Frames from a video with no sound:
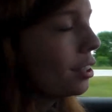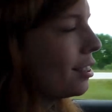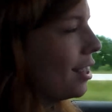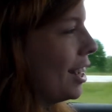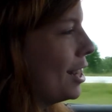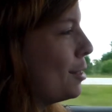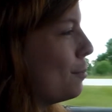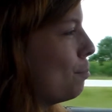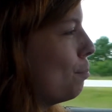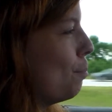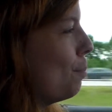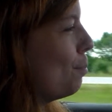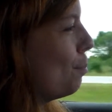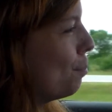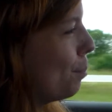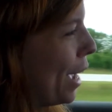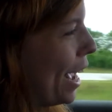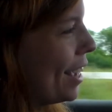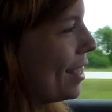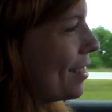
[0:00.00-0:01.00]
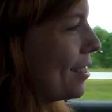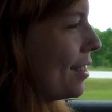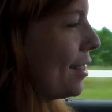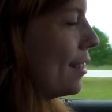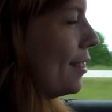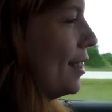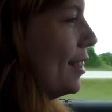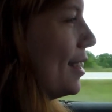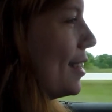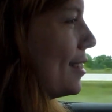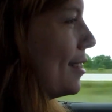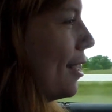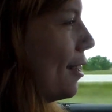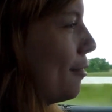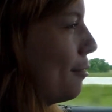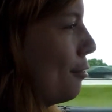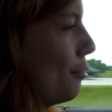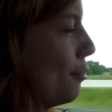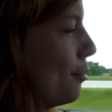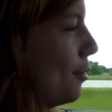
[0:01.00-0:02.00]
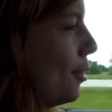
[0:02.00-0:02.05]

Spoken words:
That's basically the stuff